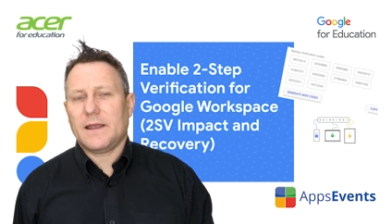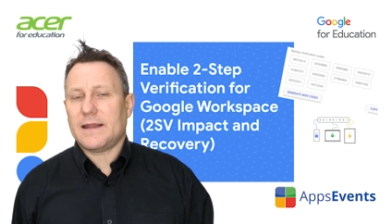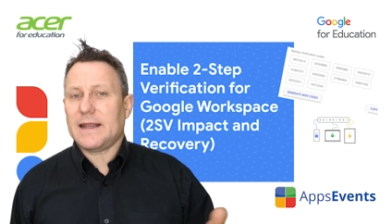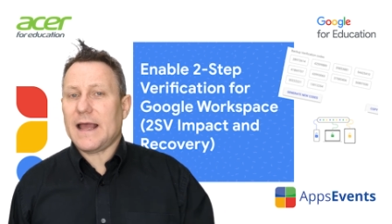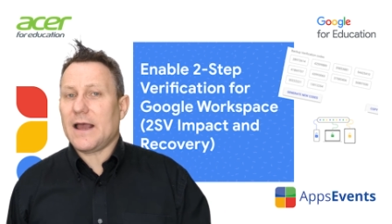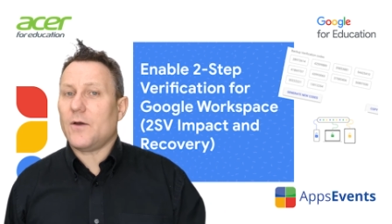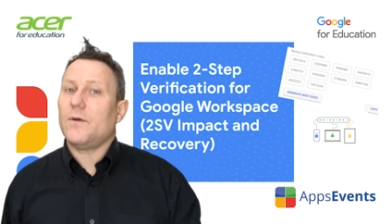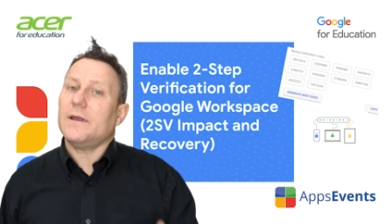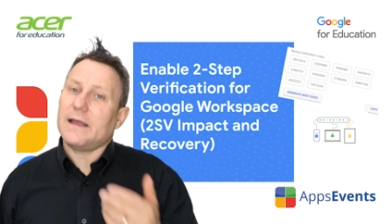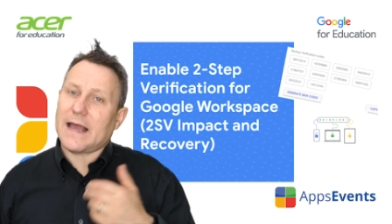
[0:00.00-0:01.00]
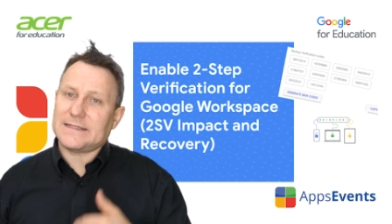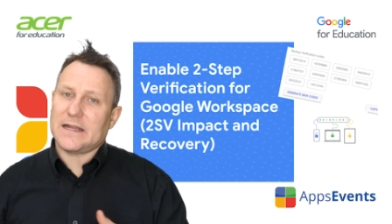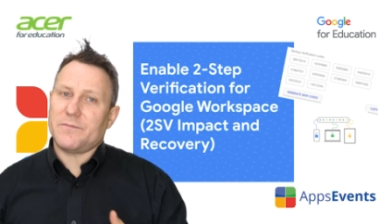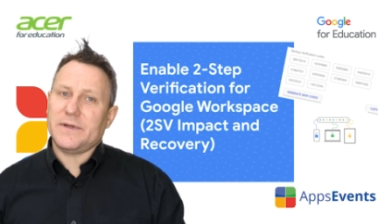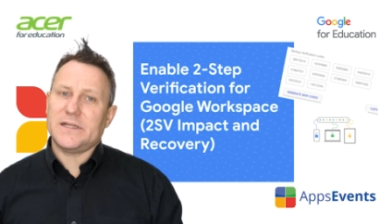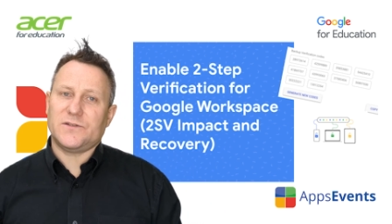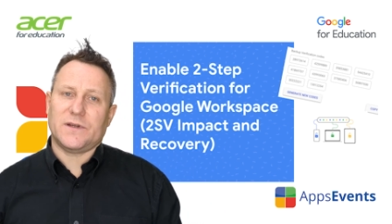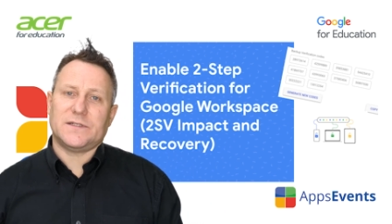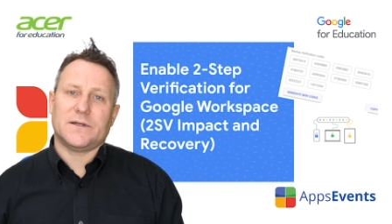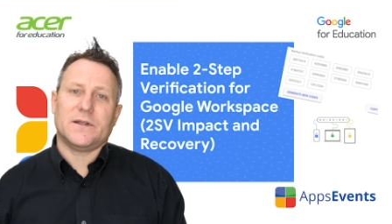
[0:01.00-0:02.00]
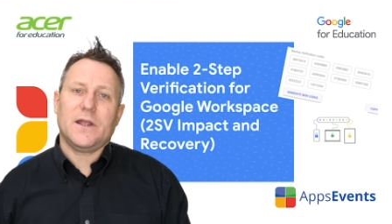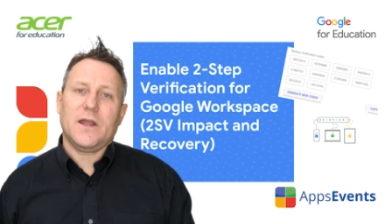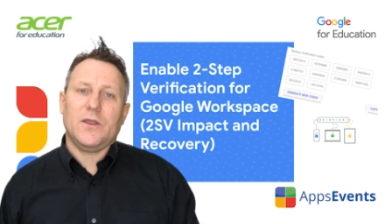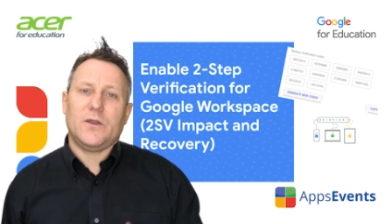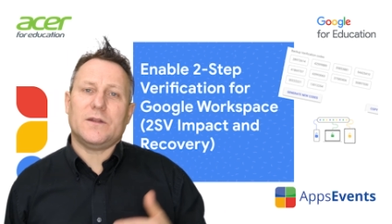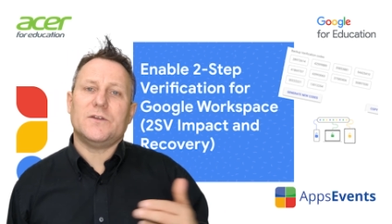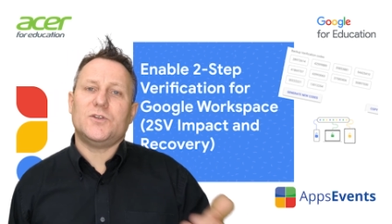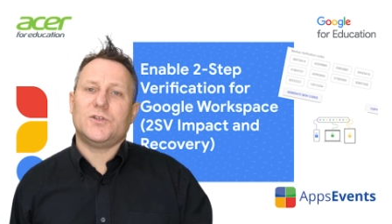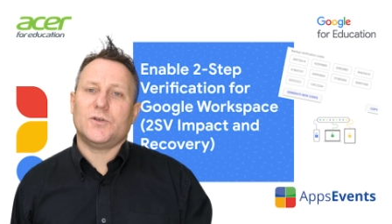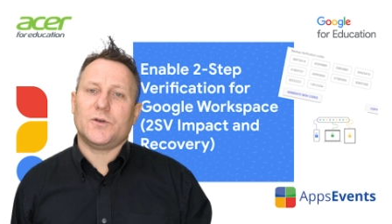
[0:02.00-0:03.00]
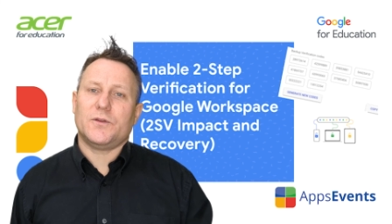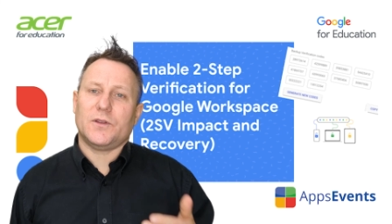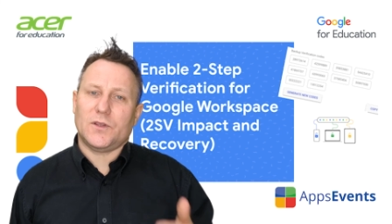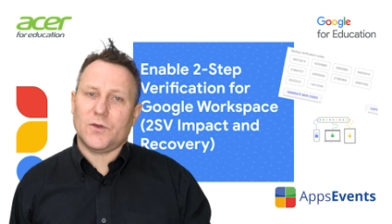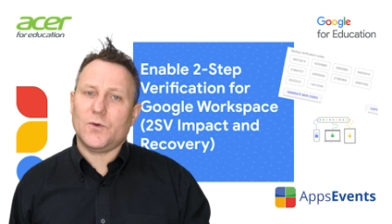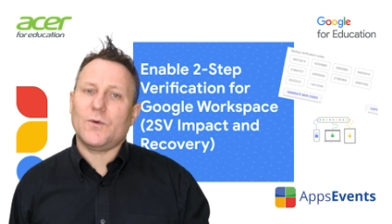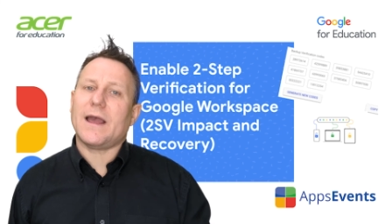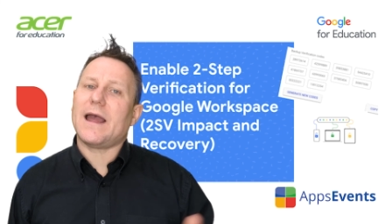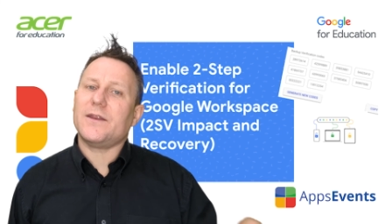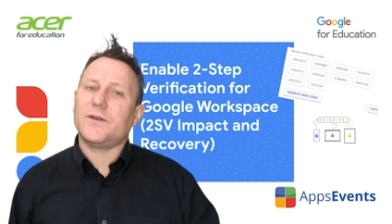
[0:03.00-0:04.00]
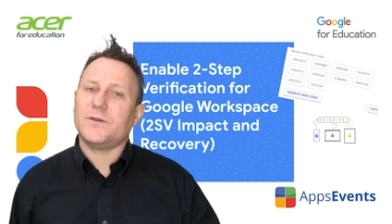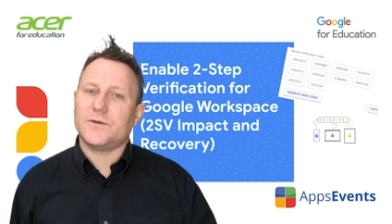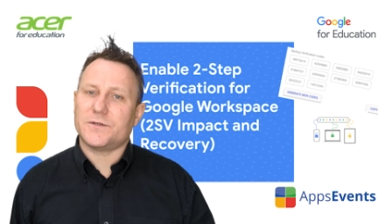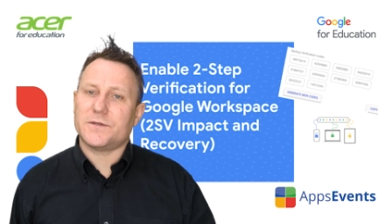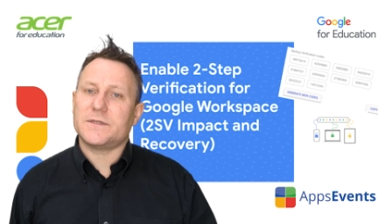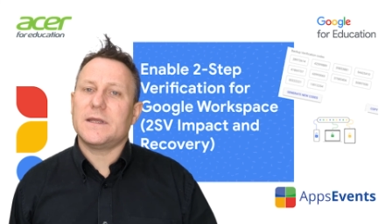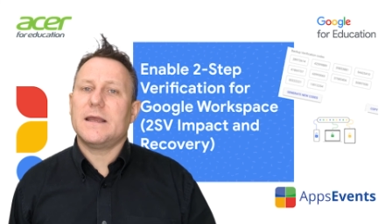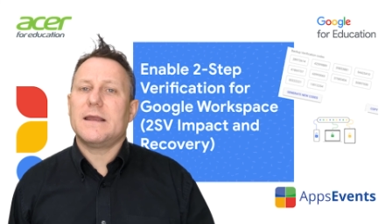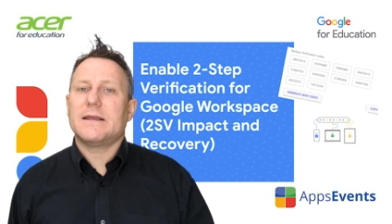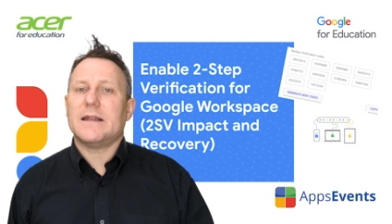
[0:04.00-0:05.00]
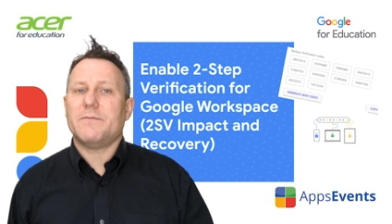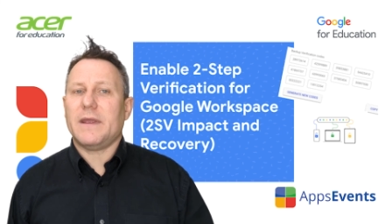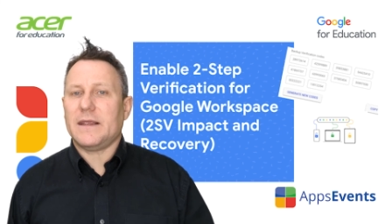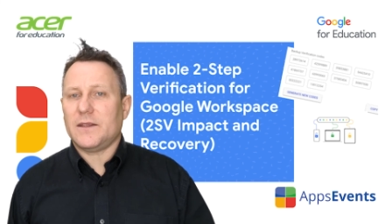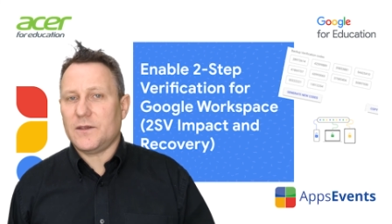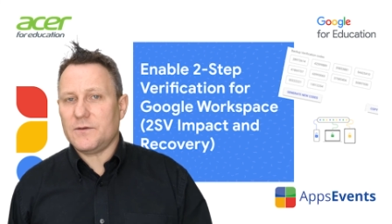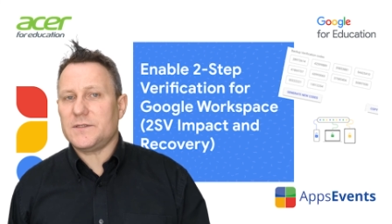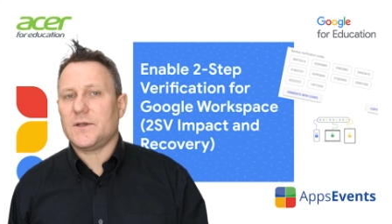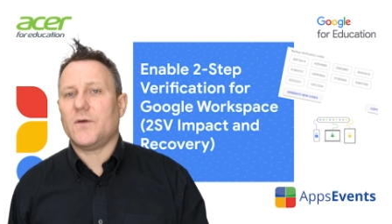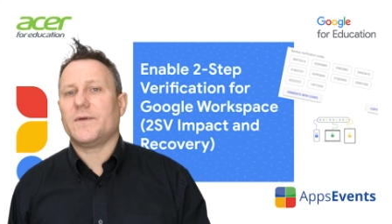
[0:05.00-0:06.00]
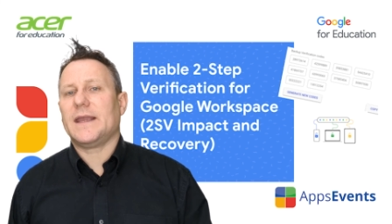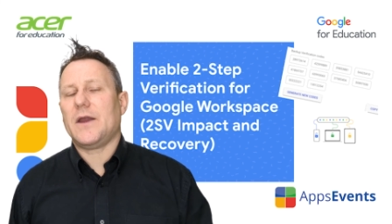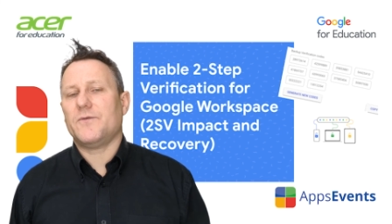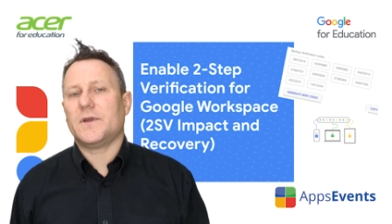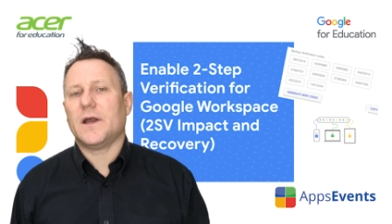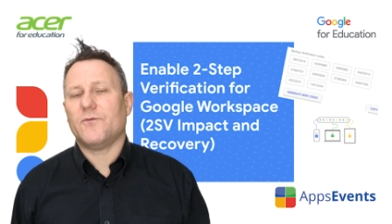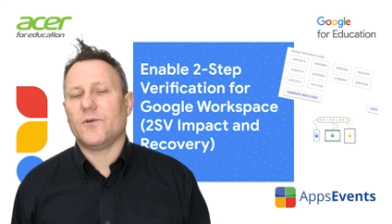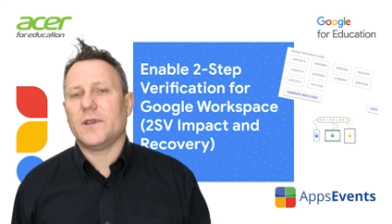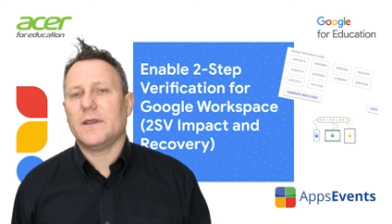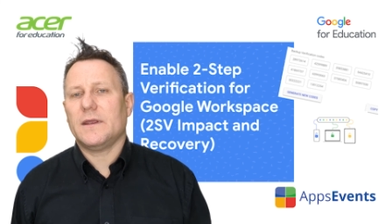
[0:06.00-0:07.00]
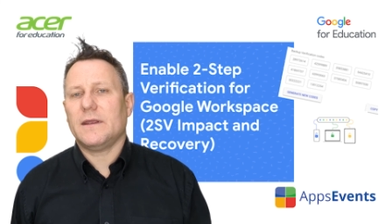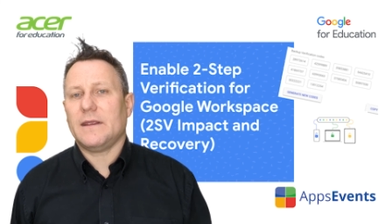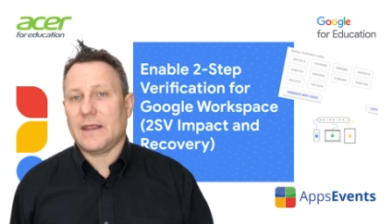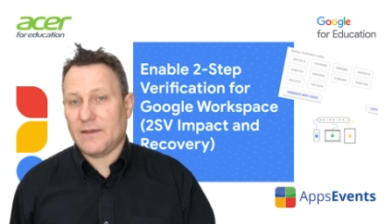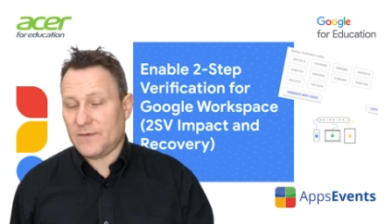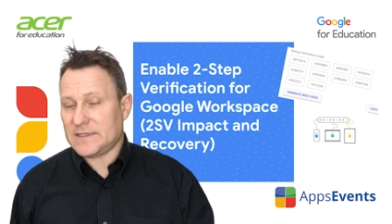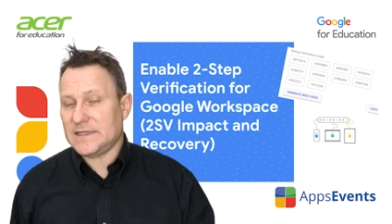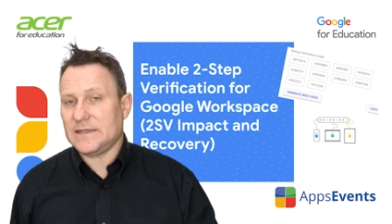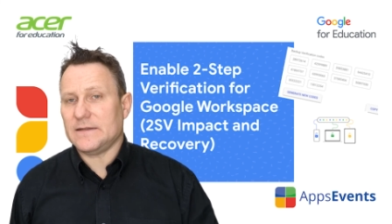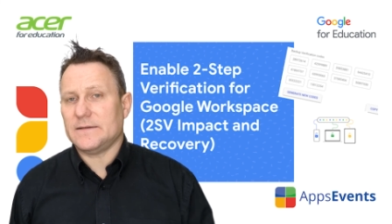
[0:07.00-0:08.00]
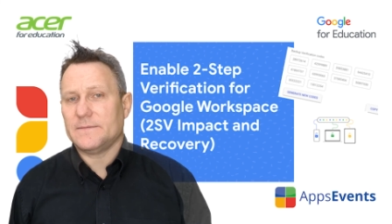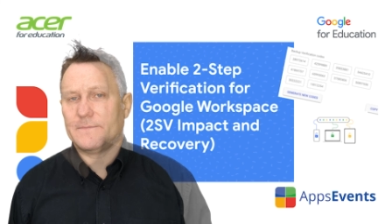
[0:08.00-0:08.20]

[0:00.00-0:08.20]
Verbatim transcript: and how, as an administrator, you can ensure that you and your users can make use of account recovery if it's needed.